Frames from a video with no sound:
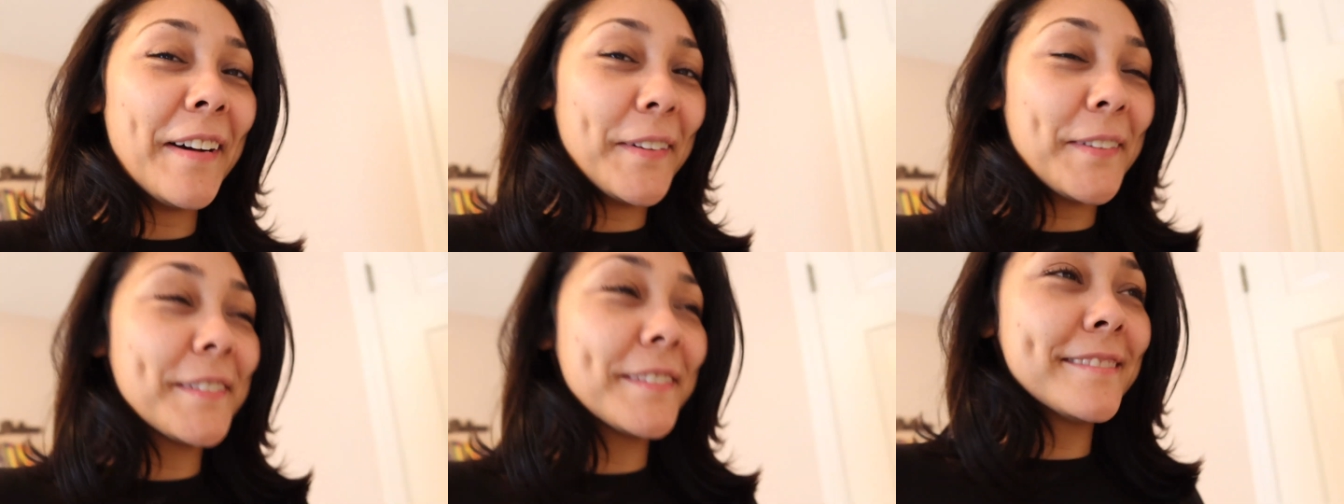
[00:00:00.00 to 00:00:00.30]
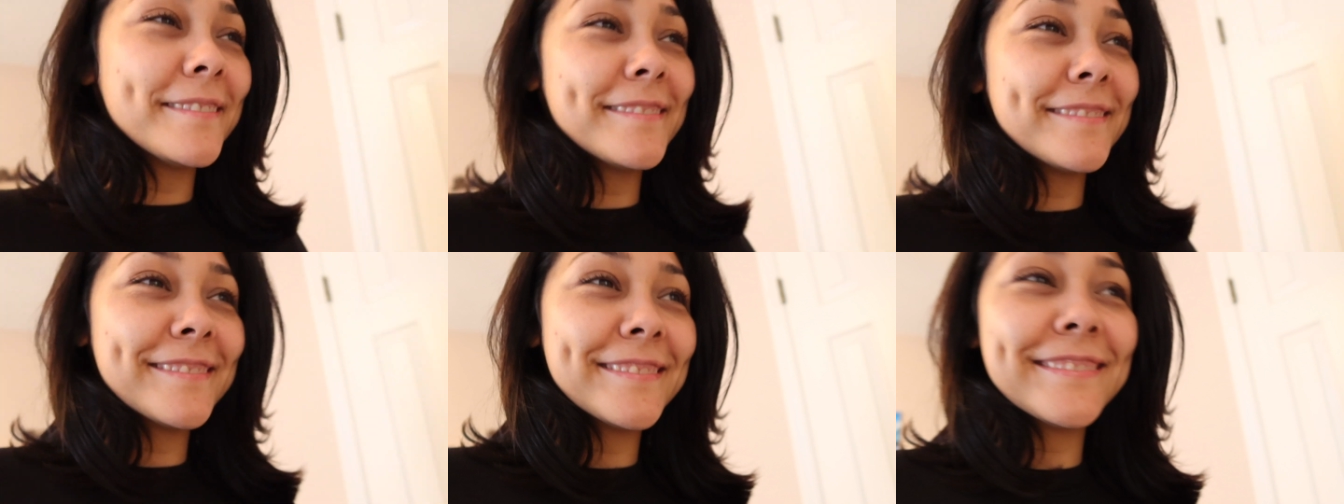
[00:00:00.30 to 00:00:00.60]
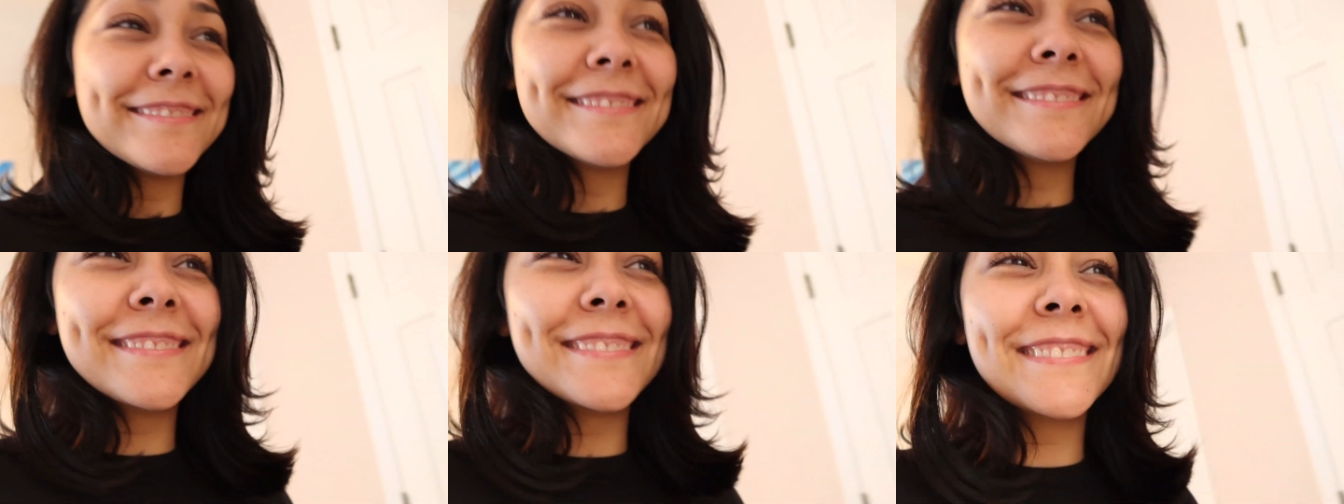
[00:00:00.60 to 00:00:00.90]
don't know.
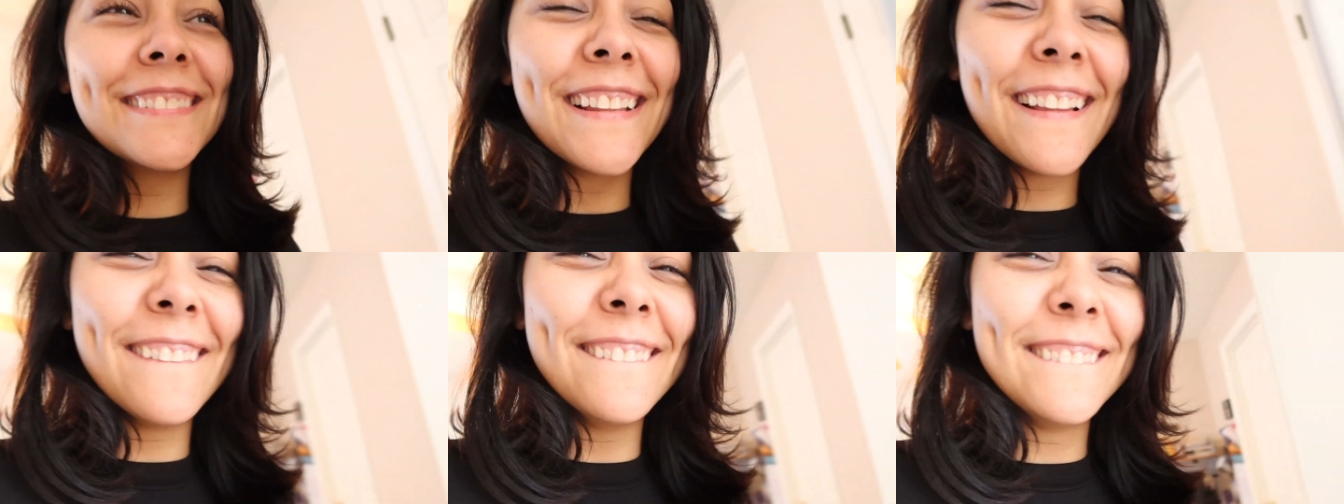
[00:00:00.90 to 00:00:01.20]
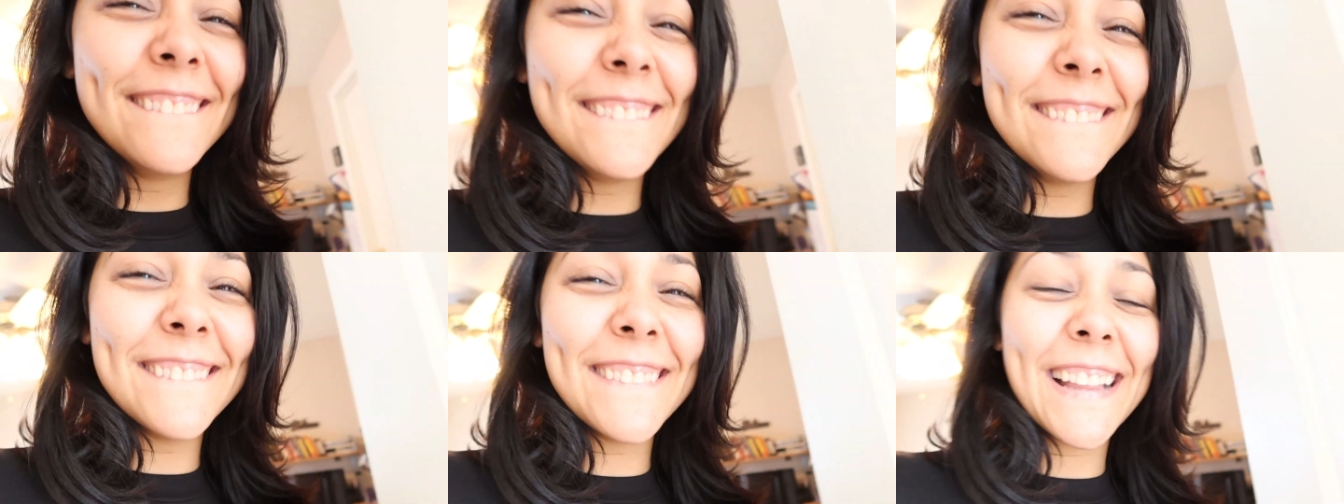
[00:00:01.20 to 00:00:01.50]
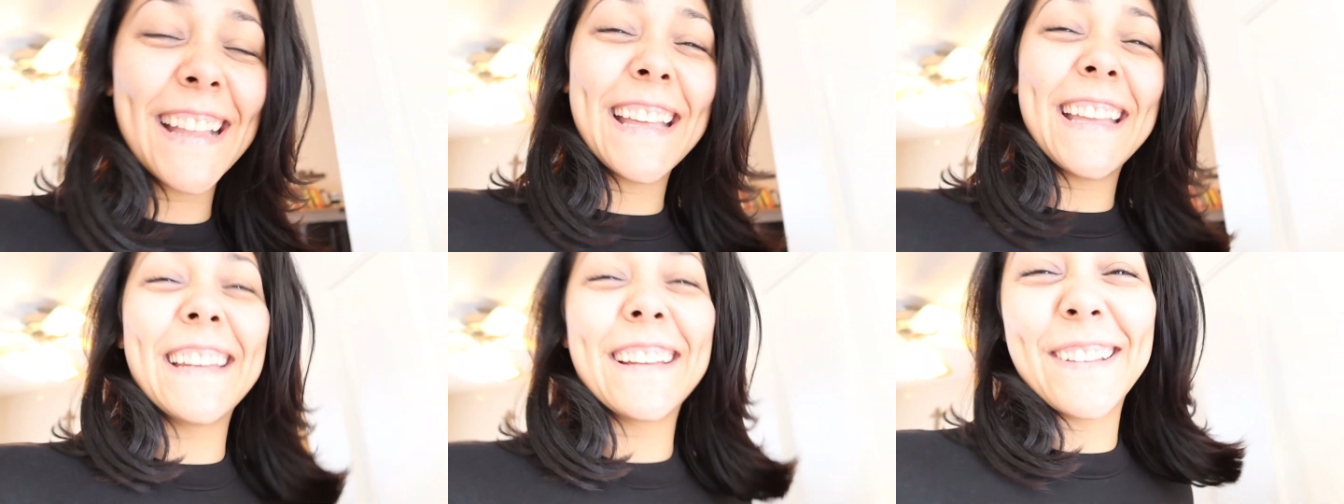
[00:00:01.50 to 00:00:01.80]

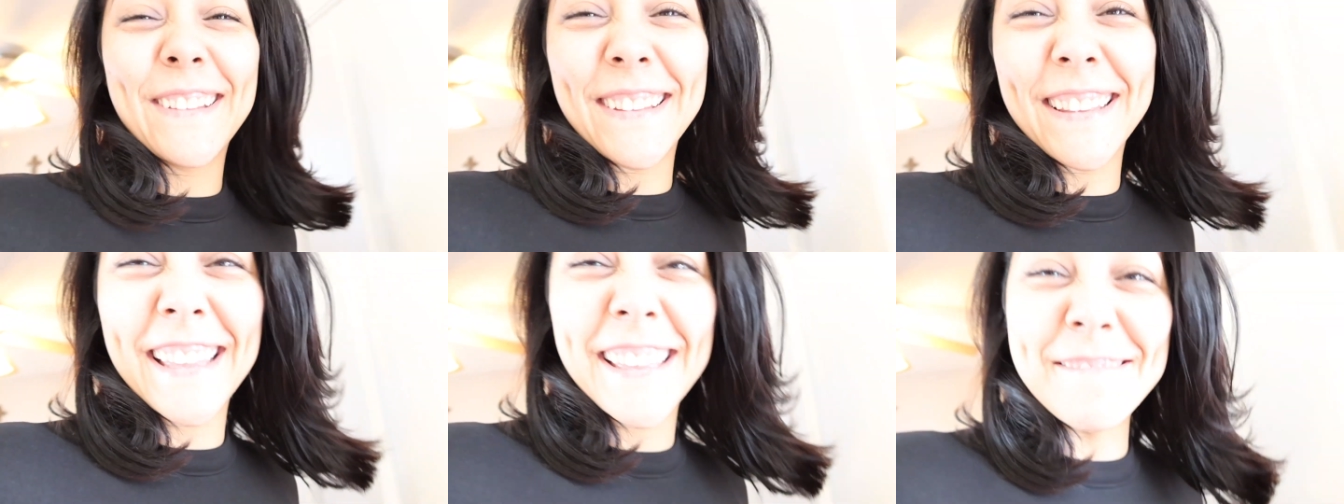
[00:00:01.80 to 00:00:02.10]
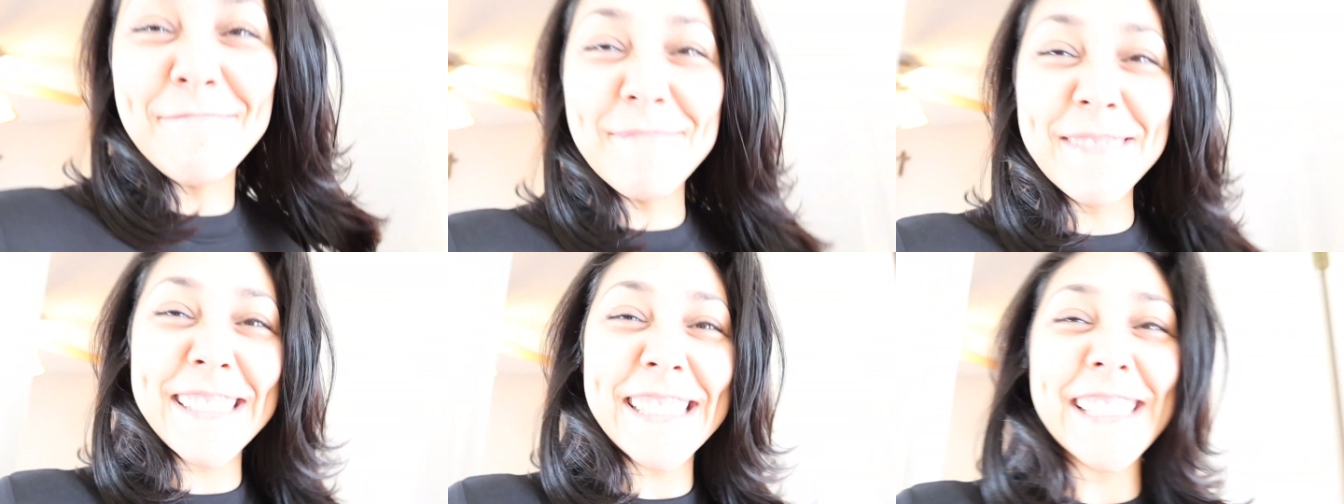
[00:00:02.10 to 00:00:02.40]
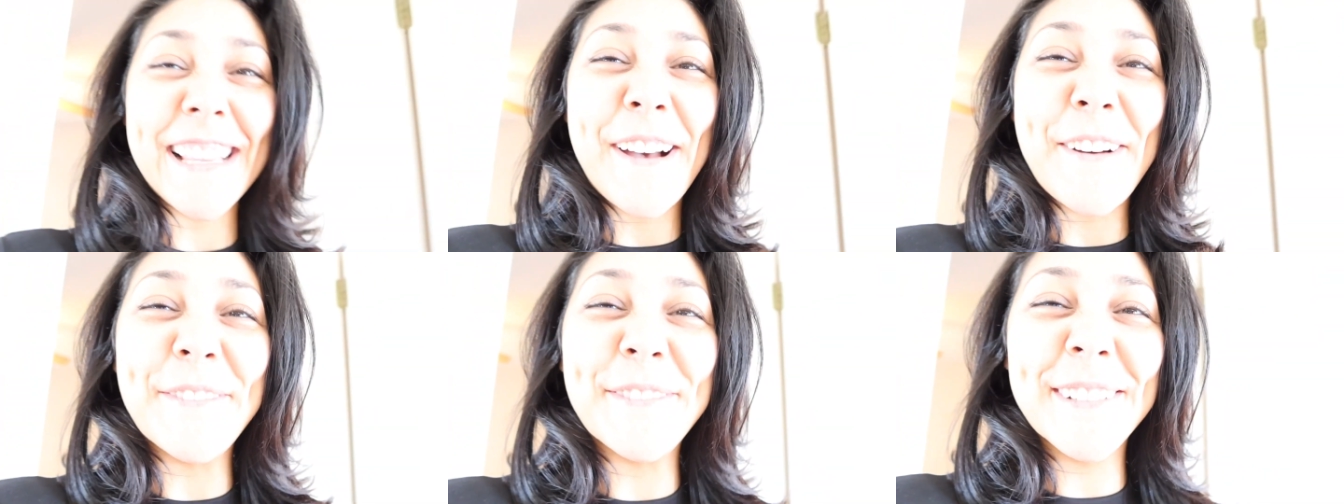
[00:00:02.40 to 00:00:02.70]
I gotta go get him a
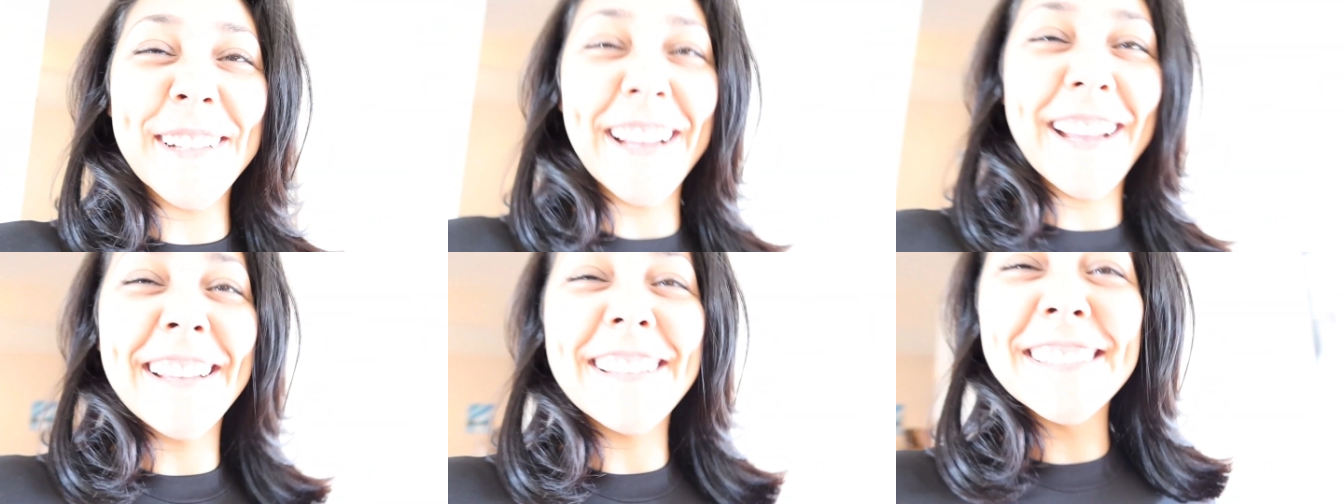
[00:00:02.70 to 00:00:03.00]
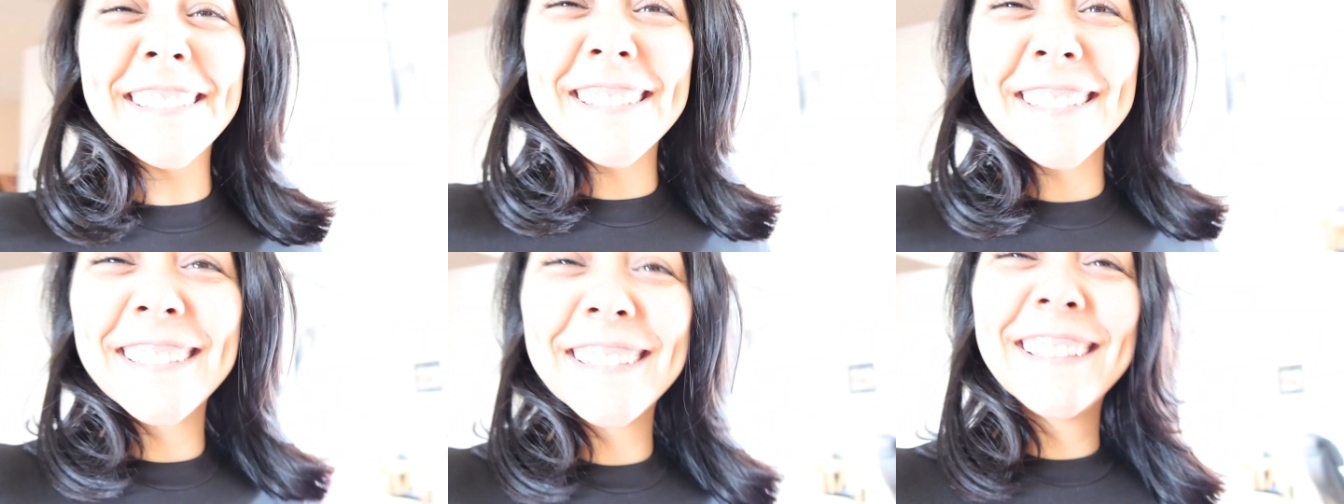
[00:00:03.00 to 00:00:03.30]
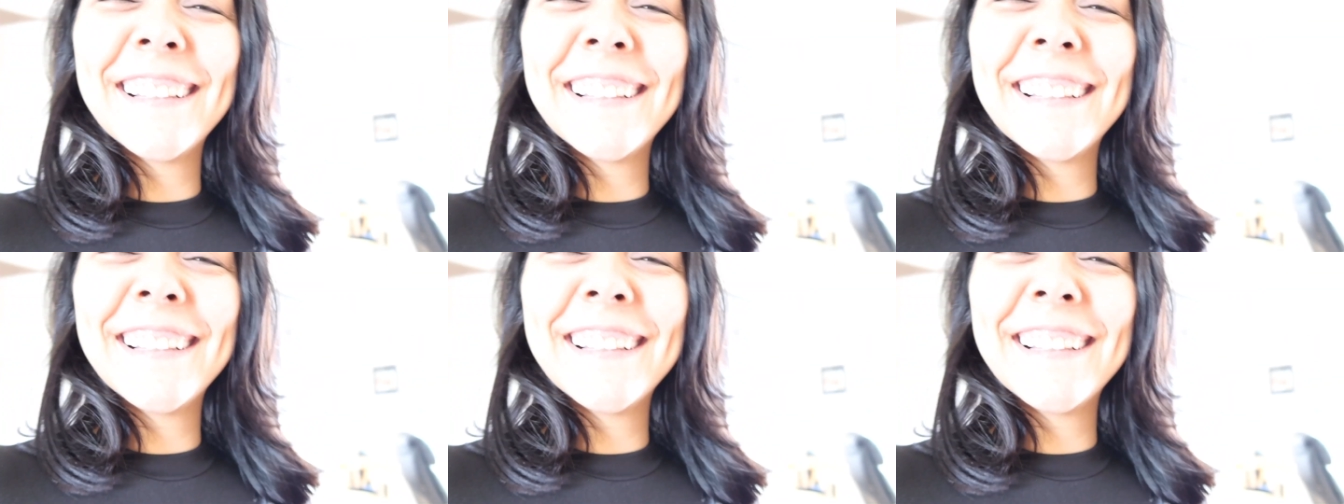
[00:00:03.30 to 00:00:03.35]
towel, guys.